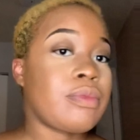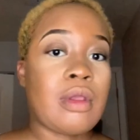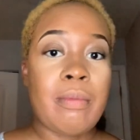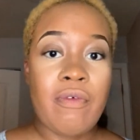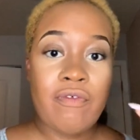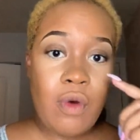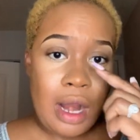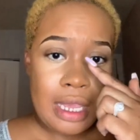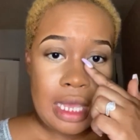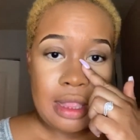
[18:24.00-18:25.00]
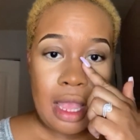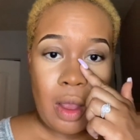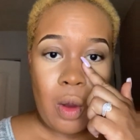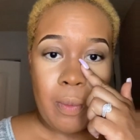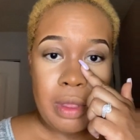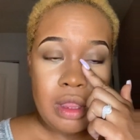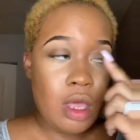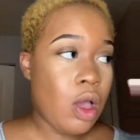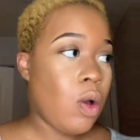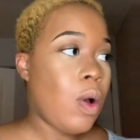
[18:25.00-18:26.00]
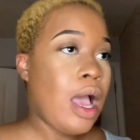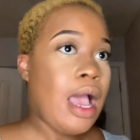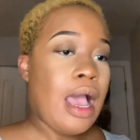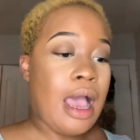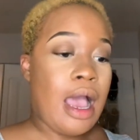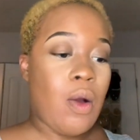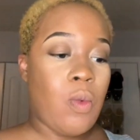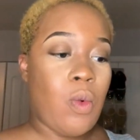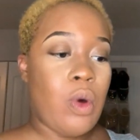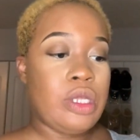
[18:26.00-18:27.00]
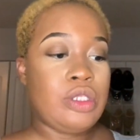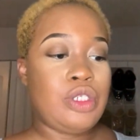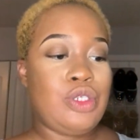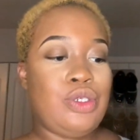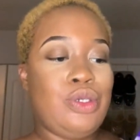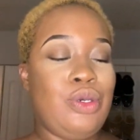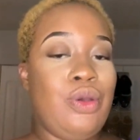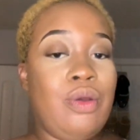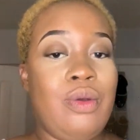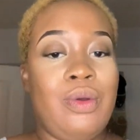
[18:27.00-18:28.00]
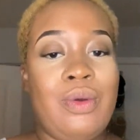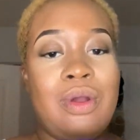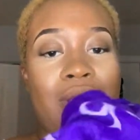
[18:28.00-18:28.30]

Before I get that open though, I want to